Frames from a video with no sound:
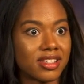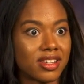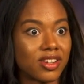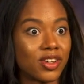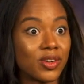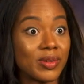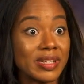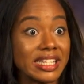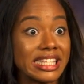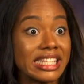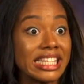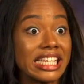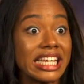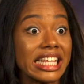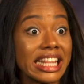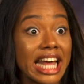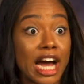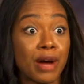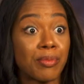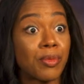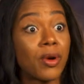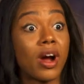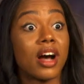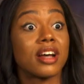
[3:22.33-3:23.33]
So seeing
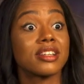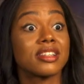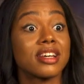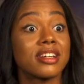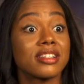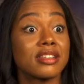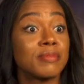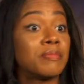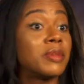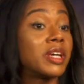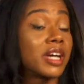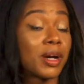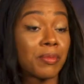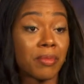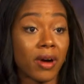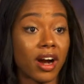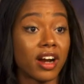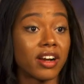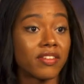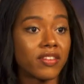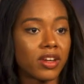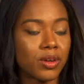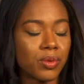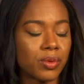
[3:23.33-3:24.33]
that process and being a
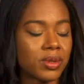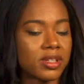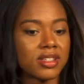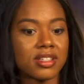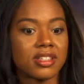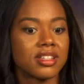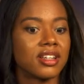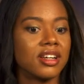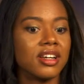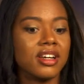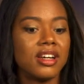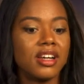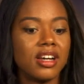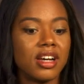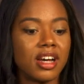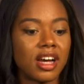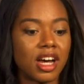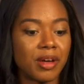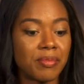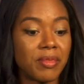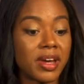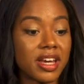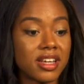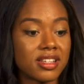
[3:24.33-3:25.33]
part of it was
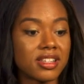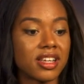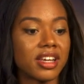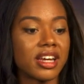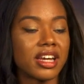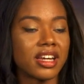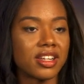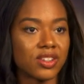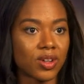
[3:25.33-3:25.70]
amazing.